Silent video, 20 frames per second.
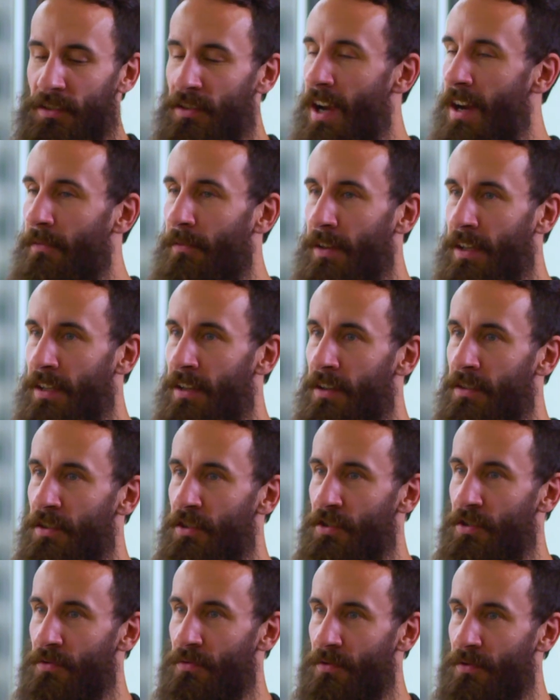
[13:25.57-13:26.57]
Do you have any
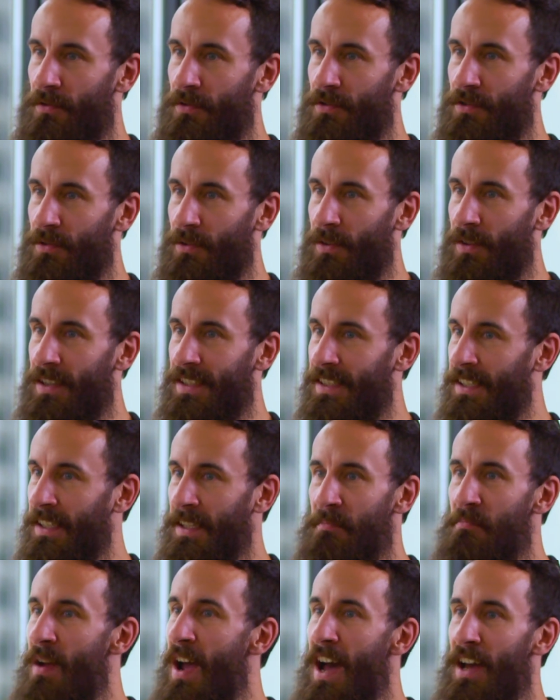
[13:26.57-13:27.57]
audition horror stories?
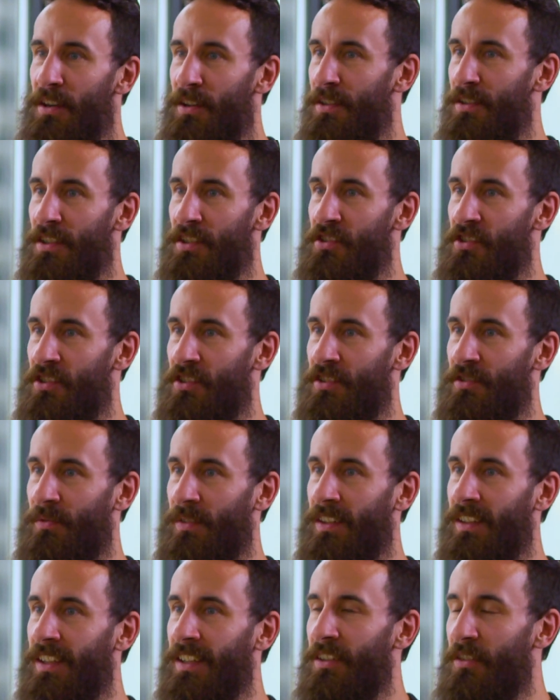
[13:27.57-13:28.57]
Any bad auditions where
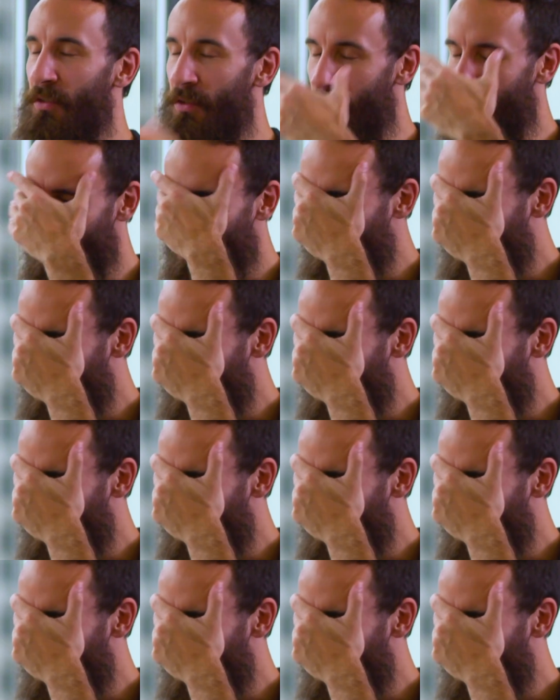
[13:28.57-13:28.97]
you're like, oh